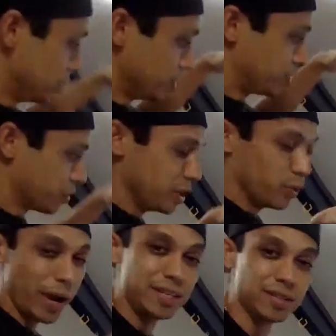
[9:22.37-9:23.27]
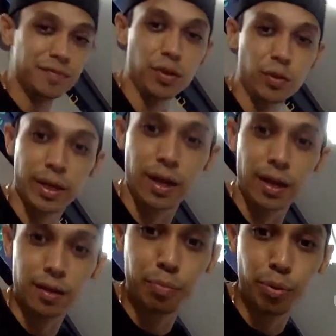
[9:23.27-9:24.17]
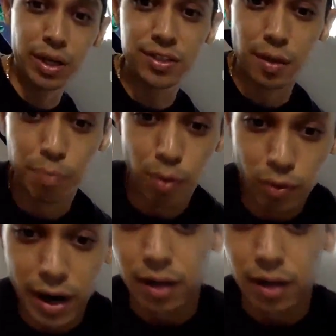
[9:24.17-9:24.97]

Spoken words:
the 3 ways of doing it. Pretty simple, right?